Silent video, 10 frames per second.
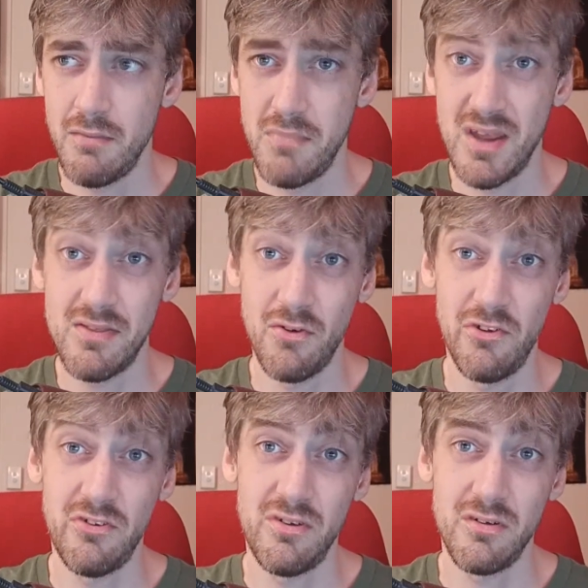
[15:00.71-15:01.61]

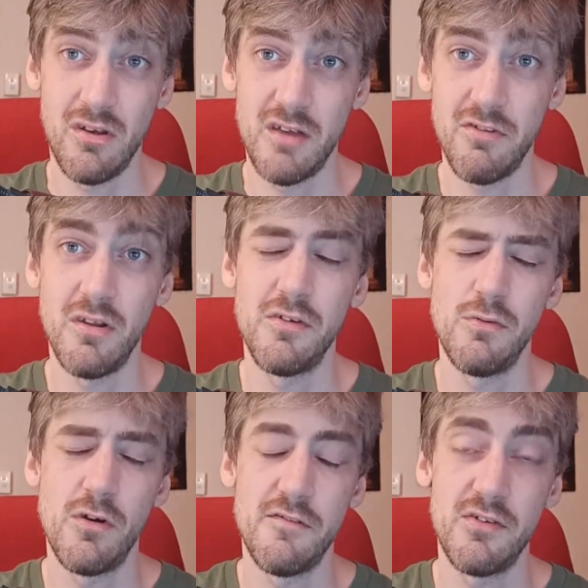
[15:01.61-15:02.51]
Menthols have a lot
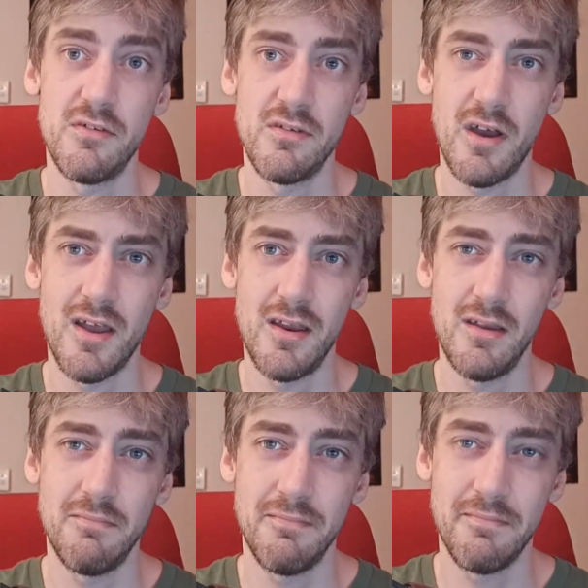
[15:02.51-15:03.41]
to offer society.